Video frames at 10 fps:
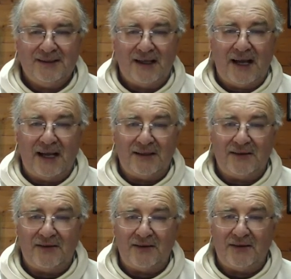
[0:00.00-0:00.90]

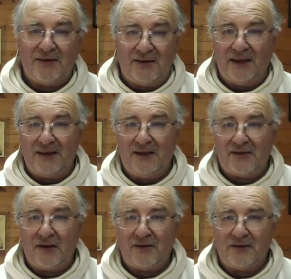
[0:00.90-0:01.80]
And then he
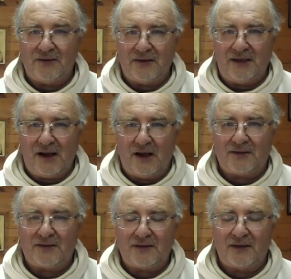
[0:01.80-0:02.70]
shows us and he
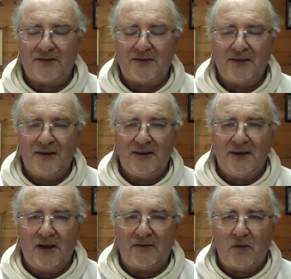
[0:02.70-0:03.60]
asks us,
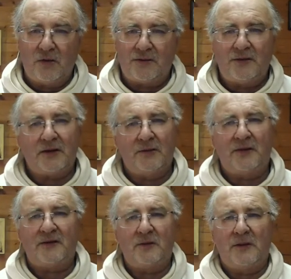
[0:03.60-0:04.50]
of course, to take
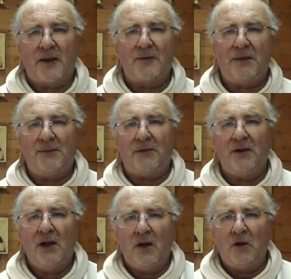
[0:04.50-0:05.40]
risks with other people
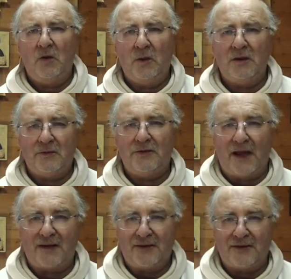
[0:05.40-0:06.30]
who will
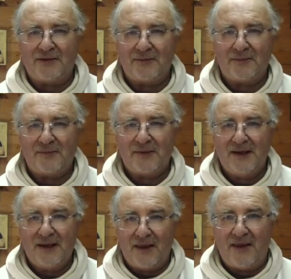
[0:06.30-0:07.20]
reject us.
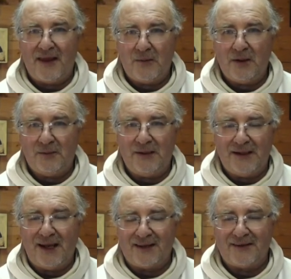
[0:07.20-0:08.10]
They will be
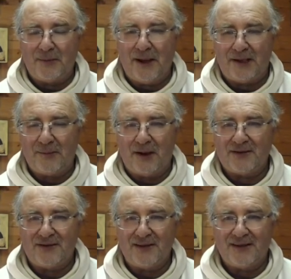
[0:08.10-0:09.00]
like the bad
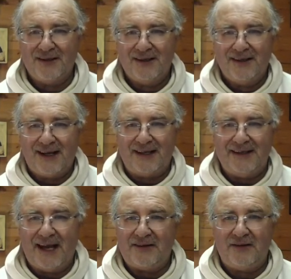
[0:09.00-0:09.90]
master. And
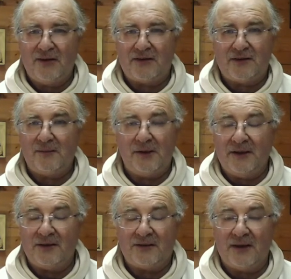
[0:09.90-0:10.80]
the antidote simply
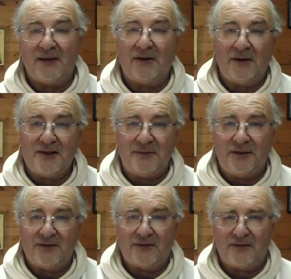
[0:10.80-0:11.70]
is to love our
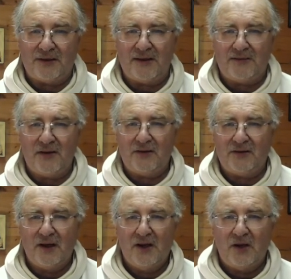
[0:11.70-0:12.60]
enemies, to forgive
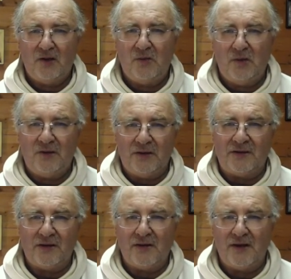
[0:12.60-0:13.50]
those who wound us.
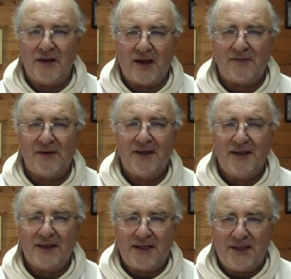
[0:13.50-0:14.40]
So the love
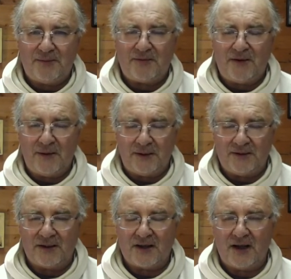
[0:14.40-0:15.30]
keeps flowing.
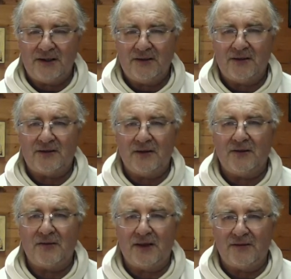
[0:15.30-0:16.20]
The kindness and the
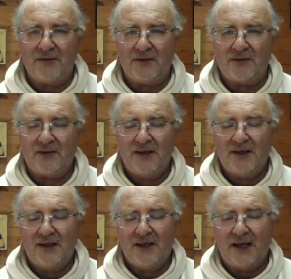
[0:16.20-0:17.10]
forgiveness
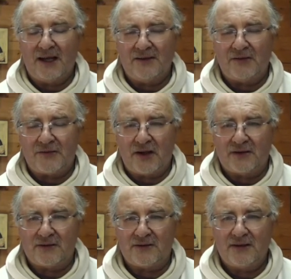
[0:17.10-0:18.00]
and the
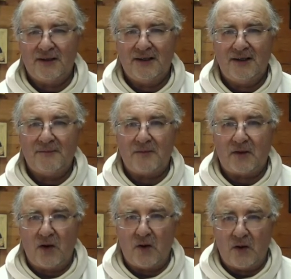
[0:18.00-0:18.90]
trust
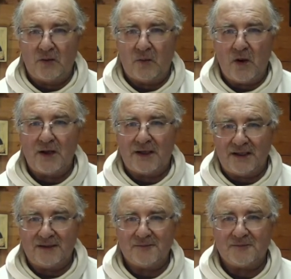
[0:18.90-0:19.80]
go on
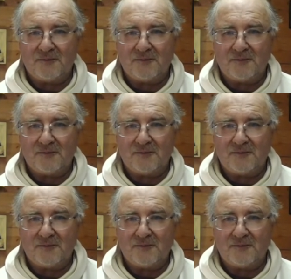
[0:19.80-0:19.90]
working